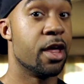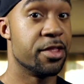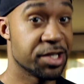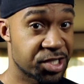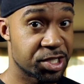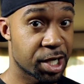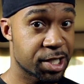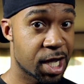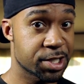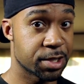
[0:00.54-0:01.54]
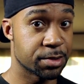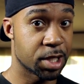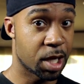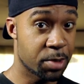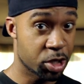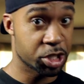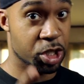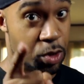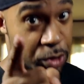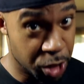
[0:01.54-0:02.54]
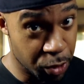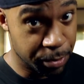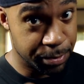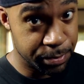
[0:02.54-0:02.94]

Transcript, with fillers: This is Chuck Johnson, and I'm here to show you.